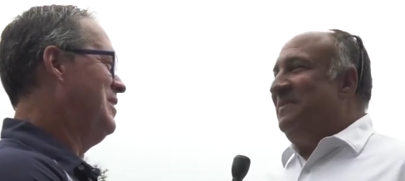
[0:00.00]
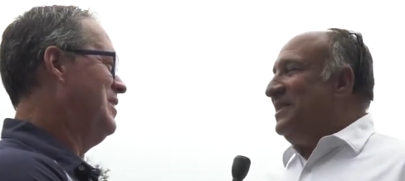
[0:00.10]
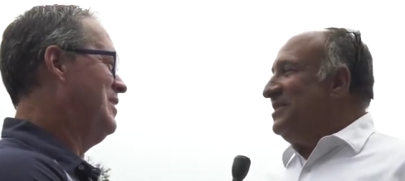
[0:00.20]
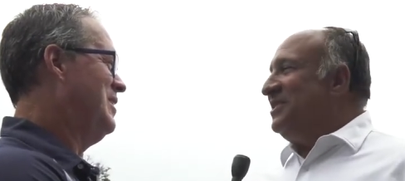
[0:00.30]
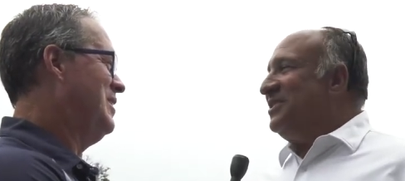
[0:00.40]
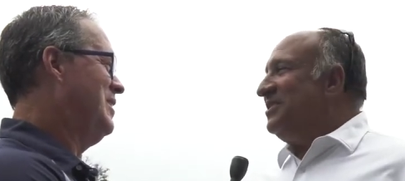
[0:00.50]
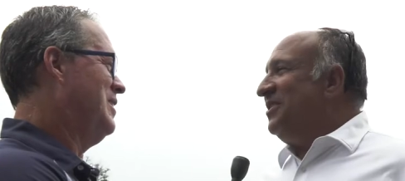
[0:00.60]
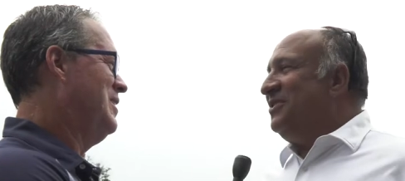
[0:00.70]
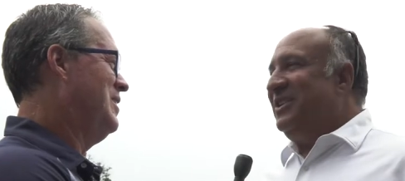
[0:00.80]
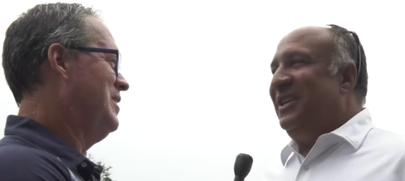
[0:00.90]
Speaker 1: business
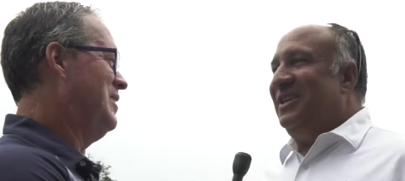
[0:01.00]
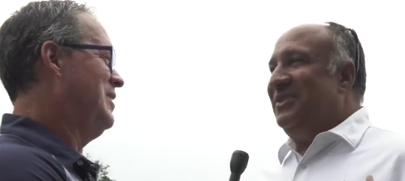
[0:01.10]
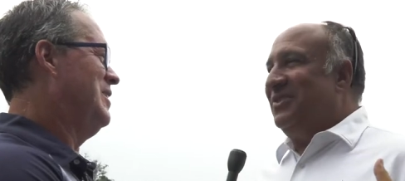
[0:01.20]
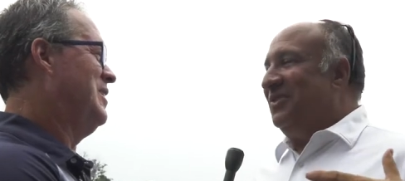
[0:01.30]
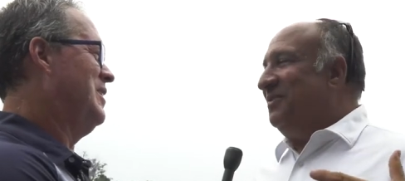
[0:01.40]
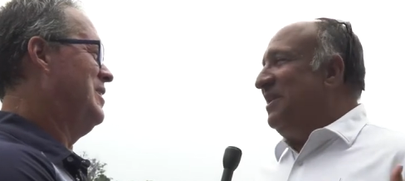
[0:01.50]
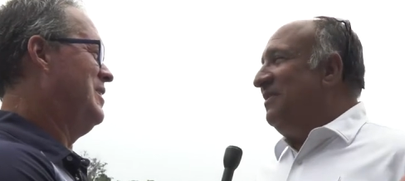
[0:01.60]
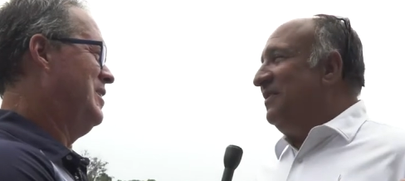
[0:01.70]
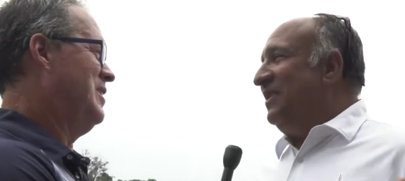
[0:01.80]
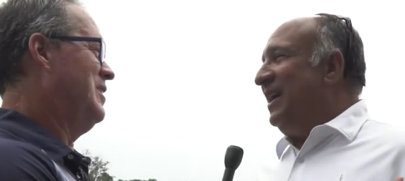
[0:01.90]
associates or
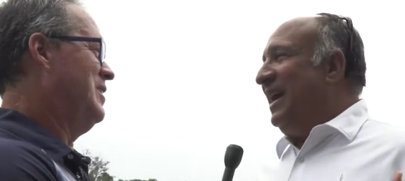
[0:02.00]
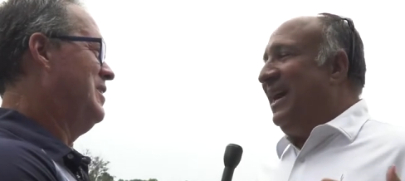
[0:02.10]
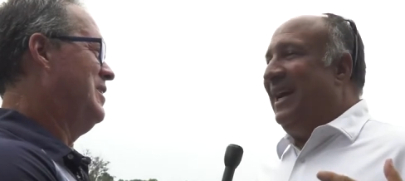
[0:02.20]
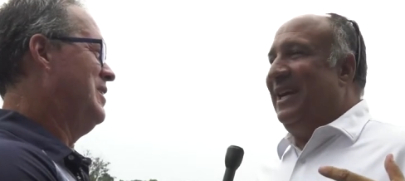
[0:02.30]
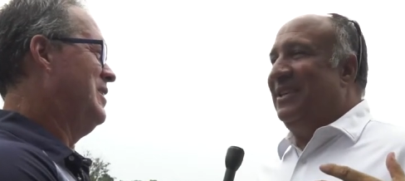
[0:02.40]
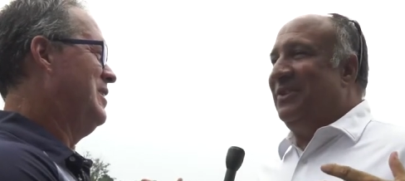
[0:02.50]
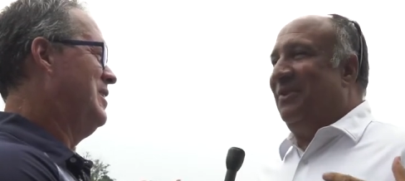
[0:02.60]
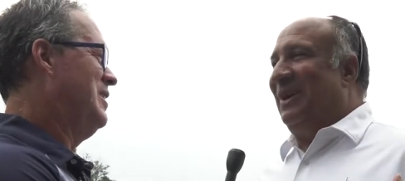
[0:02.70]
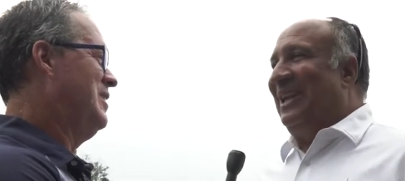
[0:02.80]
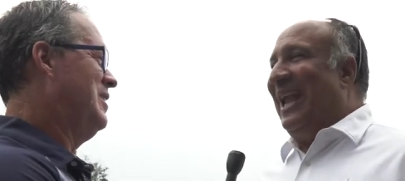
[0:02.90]
whomever, and it's a
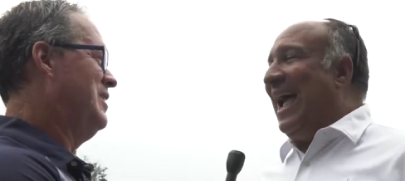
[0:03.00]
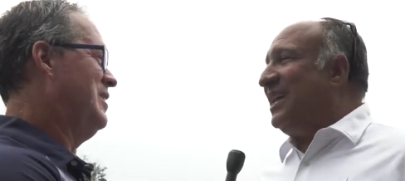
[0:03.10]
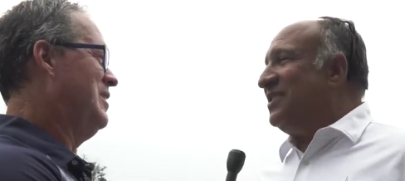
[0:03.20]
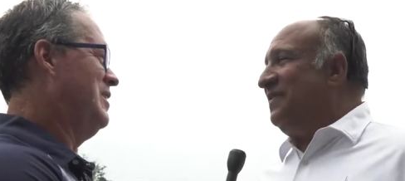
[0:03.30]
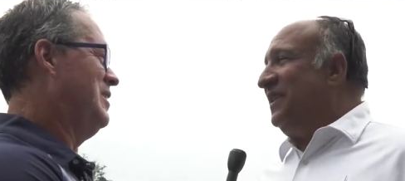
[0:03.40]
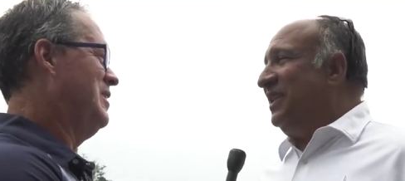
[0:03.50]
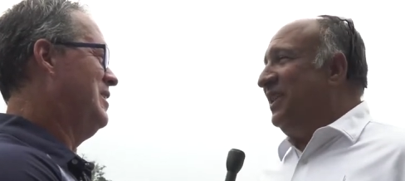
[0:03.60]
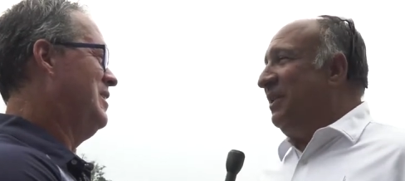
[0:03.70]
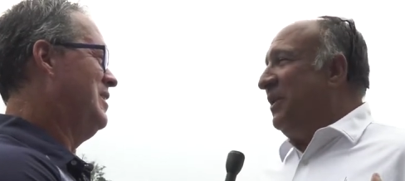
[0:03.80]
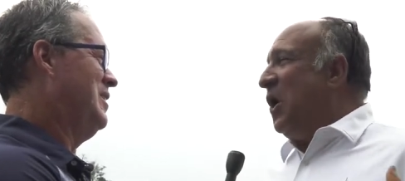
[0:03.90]
relaxed
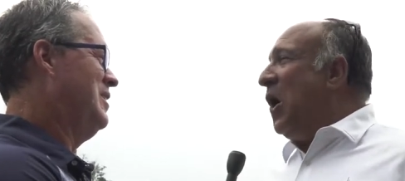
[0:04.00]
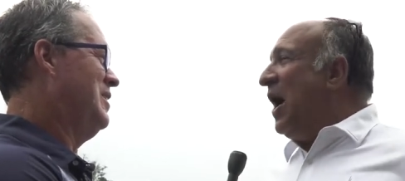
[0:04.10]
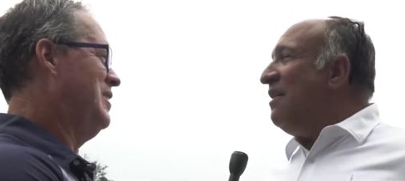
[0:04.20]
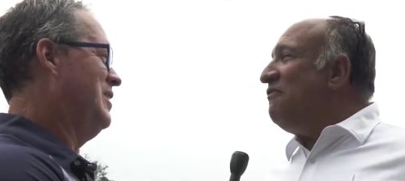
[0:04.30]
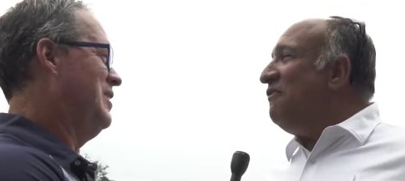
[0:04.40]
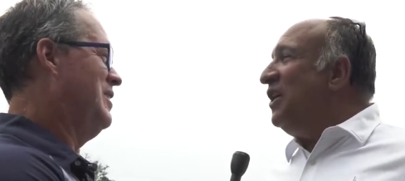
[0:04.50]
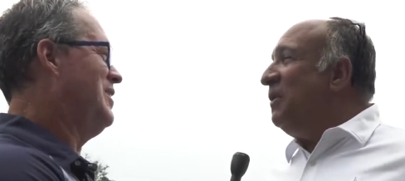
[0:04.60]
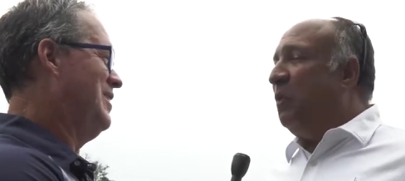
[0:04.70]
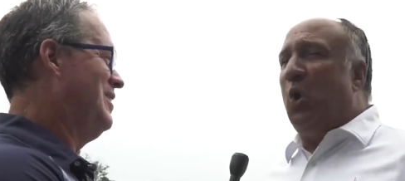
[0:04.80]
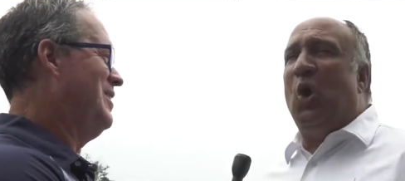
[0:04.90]
feeling. We all have
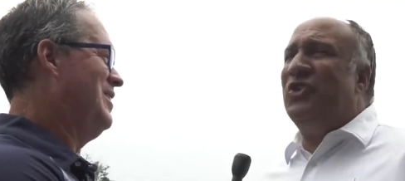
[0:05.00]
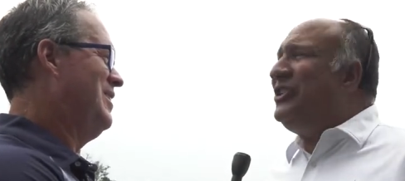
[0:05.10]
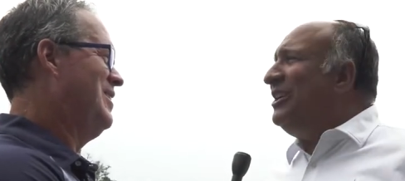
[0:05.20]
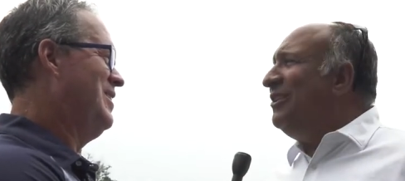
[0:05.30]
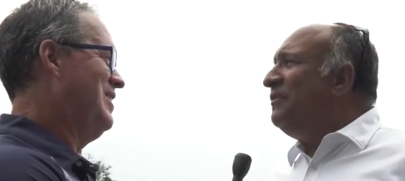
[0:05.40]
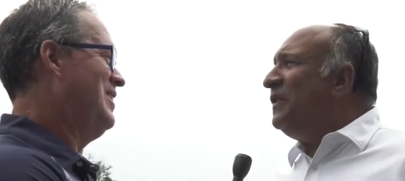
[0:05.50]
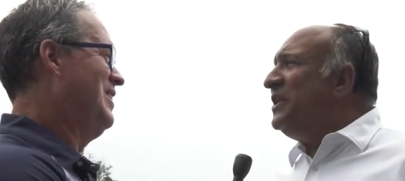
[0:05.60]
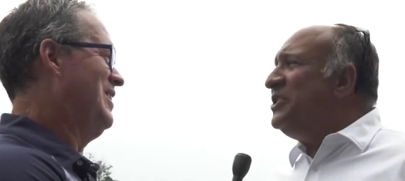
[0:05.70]
fun. We're all cheering for